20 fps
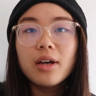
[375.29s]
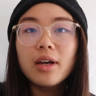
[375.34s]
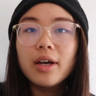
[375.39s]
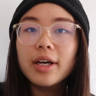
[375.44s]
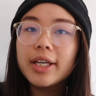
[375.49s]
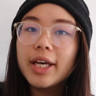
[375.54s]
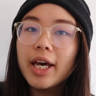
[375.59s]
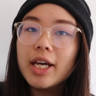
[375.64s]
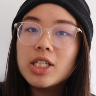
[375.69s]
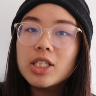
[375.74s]

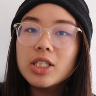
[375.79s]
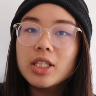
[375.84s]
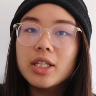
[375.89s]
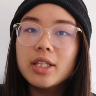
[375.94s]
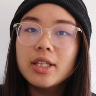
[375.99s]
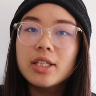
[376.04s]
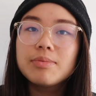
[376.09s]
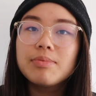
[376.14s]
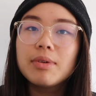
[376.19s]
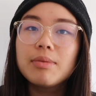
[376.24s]
Occasionally
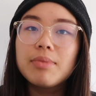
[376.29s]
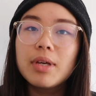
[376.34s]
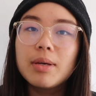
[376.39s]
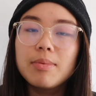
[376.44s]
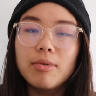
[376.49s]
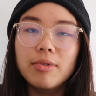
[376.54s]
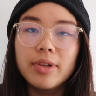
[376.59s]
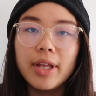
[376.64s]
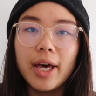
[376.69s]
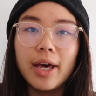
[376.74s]
there's been
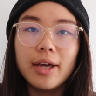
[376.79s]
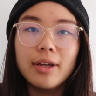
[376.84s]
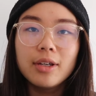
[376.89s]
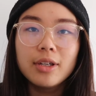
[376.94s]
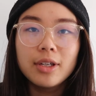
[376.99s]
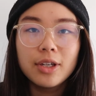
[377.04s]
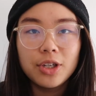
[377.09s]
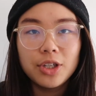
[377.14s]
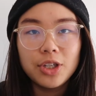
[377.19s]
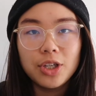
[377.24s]
people that,
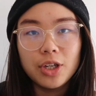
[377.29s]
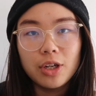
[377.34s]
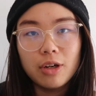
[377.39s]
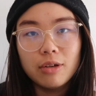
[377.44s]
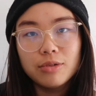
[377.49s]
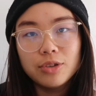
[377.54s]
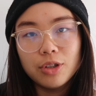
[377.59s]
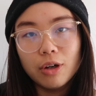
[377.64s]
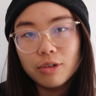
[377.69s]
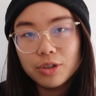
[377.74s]
you know,
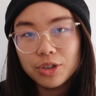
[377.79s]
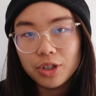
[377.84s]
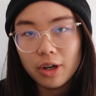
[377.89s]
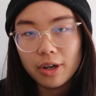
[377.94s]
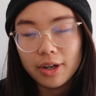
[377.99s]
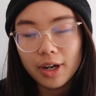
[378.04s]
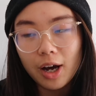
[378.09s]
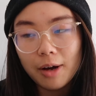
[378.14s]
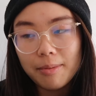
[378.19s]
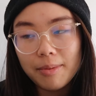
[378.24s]
don't
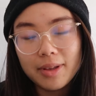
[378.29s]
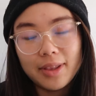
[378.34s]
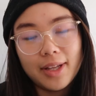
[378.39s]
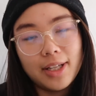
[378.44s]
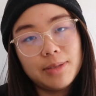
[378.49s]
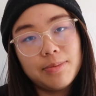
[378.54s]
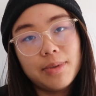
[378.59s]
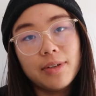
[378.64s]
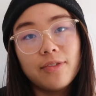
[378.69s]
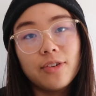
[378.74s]
turn up, and
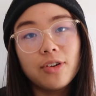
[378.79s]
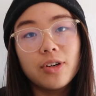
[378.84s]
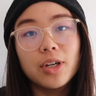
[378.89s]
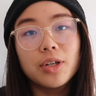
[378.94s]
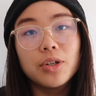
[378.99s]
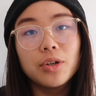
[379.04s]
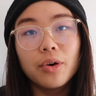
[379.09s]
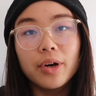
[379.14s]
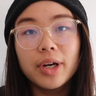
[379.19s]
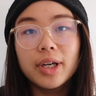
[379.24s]
that's been very
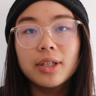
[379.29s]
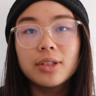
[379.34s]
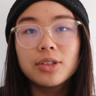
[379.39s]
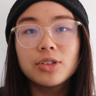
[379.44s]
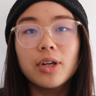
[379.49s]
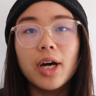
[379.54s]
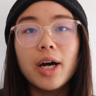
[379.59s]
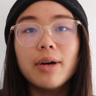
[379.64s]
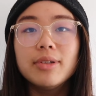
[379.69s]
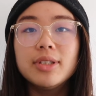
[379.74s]
annoying.
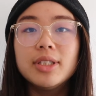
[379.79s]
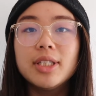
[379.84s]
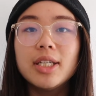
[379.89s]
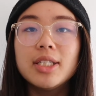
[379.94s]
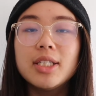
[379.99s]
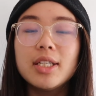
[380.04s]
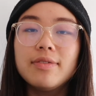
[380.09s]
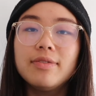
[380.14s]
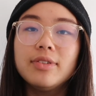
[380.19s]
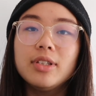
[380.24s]
So I would say
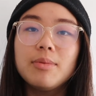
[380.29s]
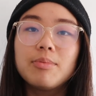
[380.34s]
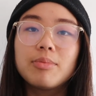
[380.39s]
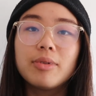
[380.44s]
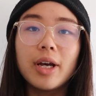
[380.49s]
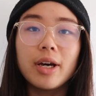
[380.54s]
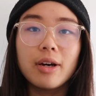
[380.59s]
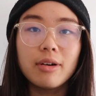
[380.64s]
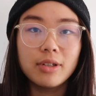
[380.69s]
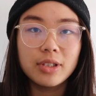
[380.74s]
definitely
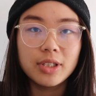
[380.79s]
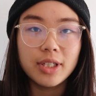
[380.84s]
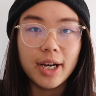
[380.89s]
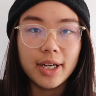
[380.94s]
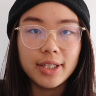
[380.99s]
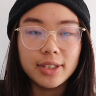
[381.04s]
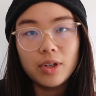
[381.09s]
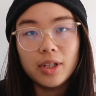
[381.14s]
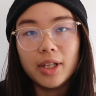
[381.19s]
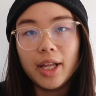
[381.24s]

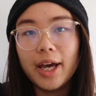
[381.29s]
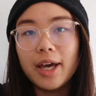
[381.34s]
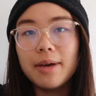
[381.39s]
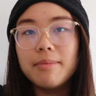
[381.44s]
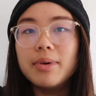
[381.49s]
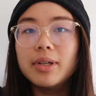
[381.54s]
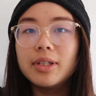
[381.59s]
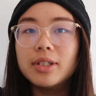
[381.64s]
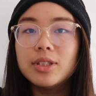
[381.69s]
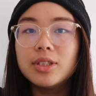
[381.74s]
prioritize
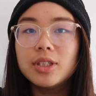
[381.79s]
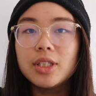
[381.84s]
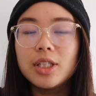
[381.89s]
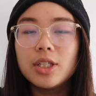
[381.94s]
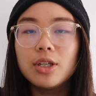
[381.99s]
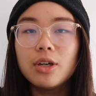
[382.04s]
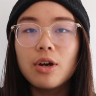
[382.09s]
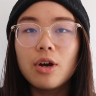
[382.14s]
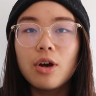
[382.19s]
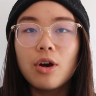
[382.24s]

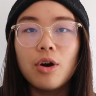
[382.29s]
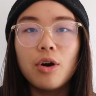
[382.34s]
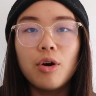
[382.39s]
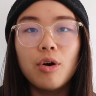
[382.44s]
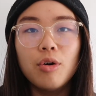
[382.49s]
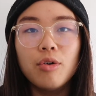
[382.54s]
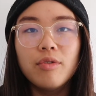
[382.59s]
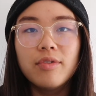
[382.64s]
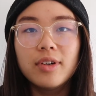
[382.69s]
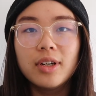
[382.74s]
reliability
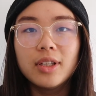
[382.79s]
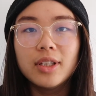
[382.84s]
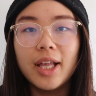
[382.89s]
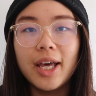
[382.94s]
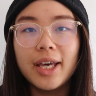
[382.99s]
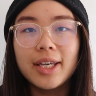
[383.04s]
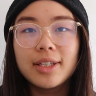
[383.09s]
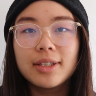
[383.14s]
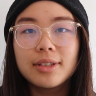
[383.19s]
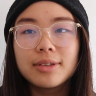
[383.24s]
over
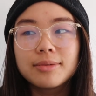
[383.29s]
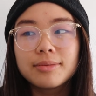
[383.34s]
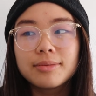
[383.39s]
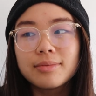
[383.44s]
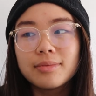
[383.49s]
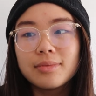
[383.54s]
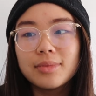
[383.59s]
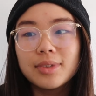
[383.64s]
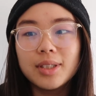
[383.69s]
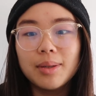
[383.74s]
like
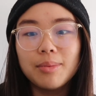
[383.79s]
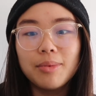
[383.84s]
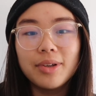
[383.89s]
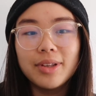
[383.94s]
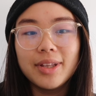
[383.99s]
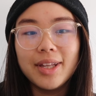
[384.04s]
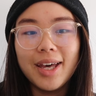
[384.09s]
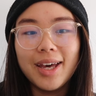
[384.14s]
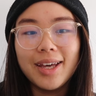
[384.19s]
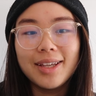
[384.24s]

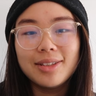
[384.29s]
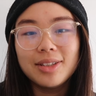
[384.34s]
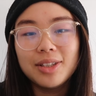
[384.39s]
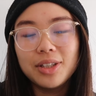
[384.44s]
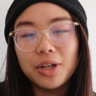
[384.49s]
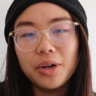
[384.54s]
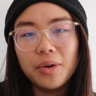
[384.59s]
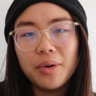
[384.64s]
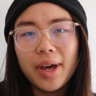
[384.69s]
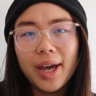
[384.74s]
someone that, you
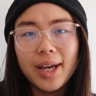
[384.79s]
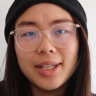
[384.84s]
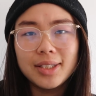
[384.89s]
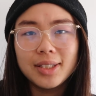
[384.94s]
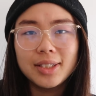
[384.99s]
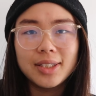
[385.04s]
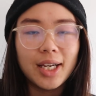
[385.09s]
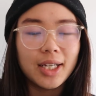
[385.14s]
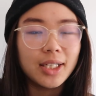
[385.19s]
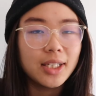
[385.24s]
know, has
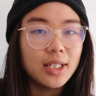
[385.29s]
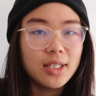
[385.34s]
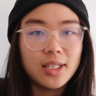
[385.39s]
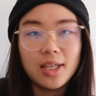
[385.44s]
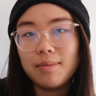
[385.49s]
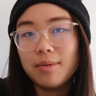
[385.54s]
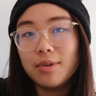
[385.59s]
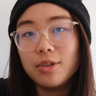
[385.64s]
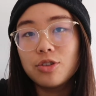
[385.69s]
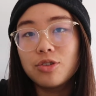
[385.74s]
exactly the
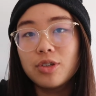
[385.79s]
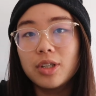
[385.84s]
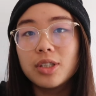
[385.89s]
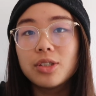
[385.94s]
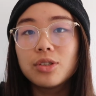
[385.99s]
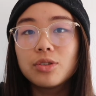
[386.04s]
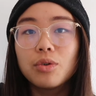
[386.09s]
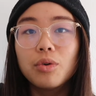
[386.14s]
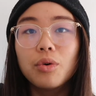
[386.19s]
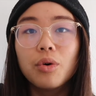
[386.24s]
same
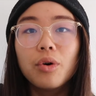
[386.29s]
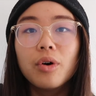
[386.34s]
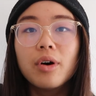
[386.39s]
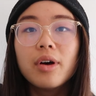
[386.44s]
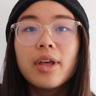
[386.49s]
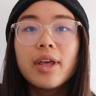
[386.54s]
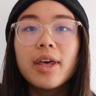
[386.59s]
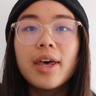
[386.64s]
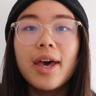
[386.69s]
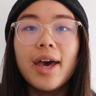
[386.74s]
interests or
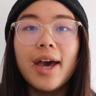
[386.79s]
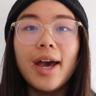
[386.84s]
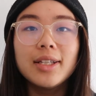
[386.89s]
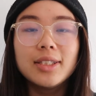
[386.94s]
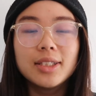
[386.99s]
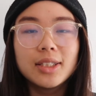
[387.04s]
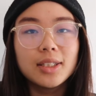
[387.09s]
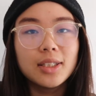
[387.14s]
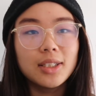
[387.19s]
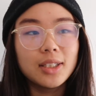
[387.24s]

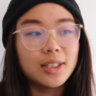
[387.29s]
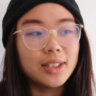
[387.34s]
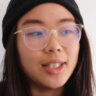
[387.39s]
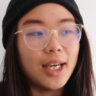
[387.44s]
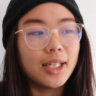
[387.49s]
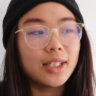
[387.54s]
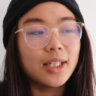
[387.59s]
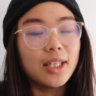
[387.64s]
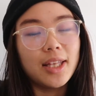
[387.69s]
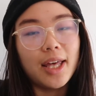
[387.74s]
has
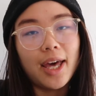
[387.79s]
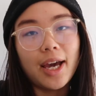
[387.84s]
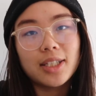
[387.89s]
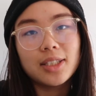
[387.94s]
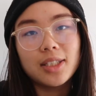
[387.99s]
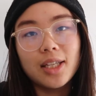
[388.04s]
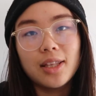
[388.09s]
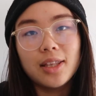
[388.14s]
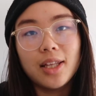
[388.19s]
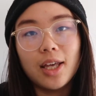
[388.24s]
exactly the
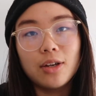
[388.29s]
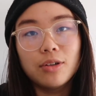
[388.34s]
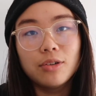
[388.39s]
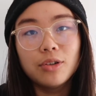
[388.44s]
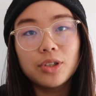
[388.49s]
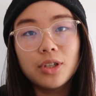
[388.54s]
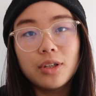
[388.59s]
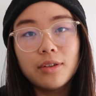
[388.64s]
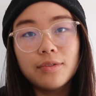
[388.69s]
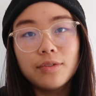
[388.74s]
accent that you're
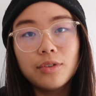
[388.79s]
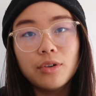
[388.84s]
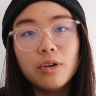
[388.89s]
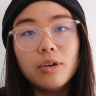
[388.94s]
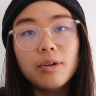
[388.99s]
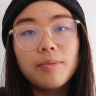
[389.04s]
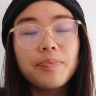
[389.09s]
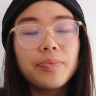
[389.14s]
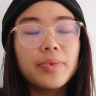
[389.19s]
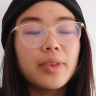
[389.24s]
looking
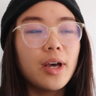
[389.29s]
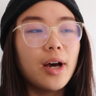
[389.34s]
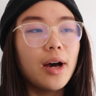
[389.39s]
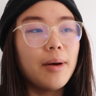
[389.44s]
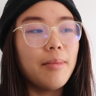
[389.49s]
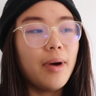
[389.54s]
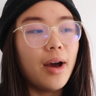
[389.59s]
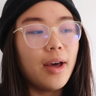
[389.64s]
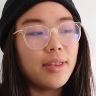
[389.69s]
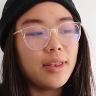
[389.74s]
for.
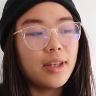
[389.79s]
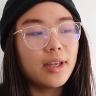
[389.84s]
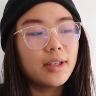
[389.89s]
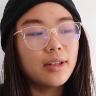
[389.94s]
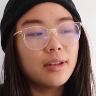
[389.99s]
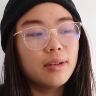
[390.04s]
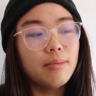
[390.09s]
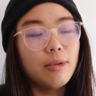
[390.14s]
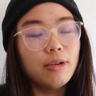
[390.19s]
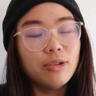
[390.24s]
I think
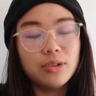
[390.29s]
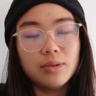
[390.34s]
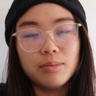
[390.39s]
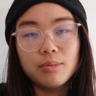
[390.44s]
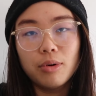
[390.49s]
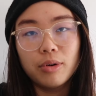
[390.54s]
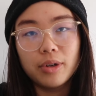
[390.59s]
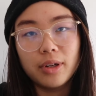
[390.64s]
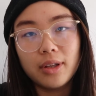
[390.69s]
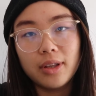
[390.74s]
the most
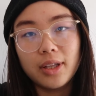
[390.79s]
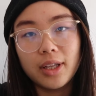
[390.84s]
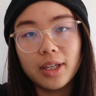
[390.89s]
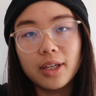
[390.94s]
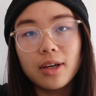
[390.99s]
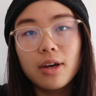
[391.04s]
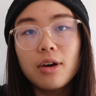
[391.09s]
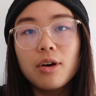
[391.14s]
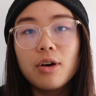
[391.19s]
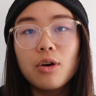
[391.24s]
important
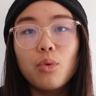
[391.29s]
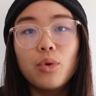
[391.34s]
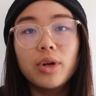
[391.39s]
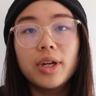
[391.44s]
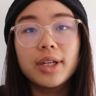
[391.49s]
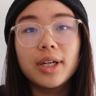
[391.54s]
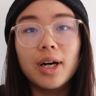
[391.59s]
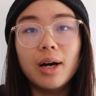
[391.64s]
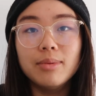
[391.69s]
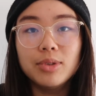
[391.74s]
thing when
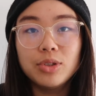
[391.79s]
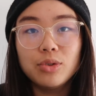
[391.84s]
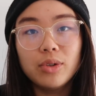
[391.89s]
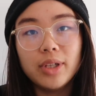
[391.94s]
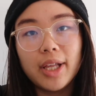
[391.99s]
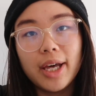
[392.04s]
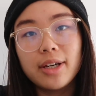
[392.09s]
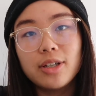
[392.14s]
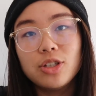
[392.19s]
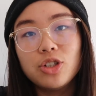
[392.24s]
it comes to a
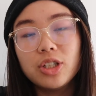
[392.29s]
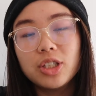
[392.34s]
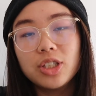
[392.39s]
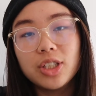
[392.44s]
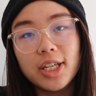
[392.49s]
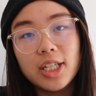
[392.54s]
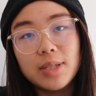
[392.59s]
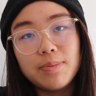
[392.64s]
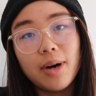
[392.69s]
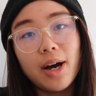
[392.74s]
language
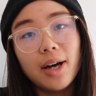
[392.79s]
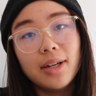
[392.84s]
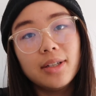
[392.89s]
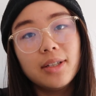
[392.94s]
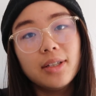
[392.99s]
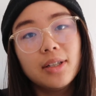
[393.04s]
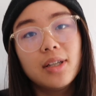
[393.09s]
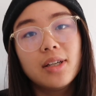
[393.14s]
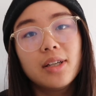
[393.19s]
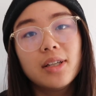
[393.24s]
exchange
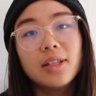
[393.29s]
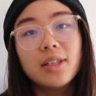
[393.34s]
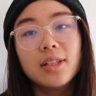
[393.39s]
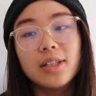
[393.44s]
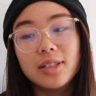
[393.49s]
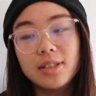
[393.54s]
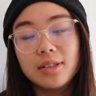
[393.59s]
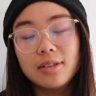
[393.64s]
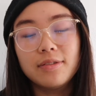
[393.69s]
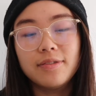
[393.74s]
partner
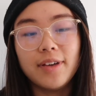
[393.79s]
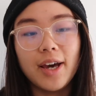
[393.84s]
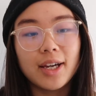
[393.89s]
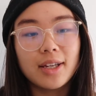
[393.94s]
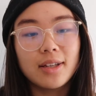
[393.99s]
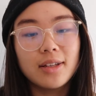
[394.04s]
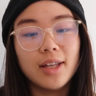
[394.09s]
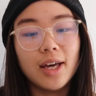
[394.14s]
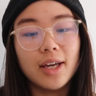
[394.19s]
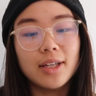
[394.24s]
is the
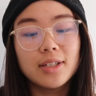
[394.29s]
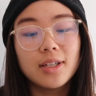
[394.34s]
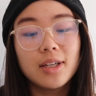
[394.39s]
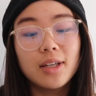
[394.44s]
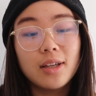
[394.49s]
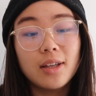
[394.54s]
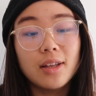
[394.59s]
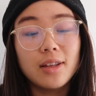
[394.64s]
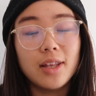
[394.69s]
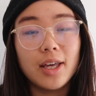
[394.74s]
fact that
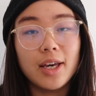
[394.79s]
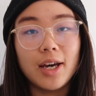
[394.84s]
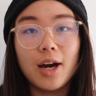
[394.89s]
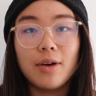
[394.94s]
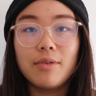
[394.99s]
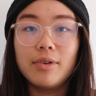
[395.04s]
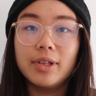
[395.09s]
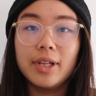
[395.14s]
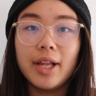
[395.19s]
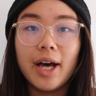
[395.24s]
they
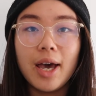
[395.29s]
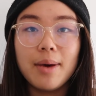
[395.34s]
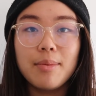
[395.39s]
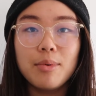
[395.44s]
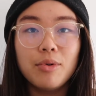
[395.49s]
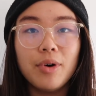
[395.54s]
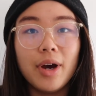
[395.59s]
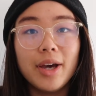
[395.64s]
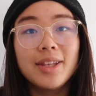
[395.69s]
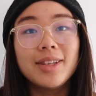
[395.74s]
are
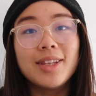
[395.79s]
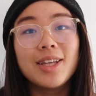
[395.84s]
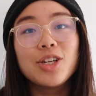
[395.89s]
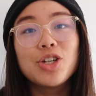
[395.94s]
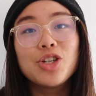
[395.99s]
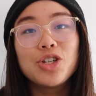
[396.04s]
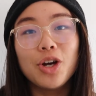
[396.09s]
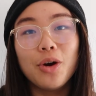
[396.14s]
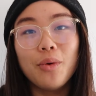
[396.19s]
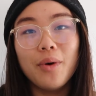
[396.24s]
reliable and they
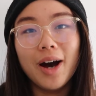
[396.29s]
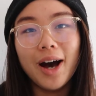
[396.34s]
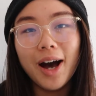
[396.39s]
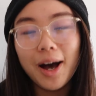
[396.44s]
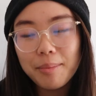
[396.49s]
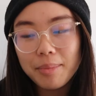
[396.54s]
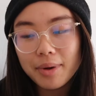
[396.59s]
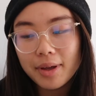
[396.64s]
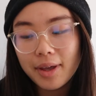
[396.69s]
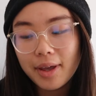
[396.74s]
show
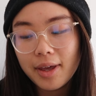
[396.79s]
up,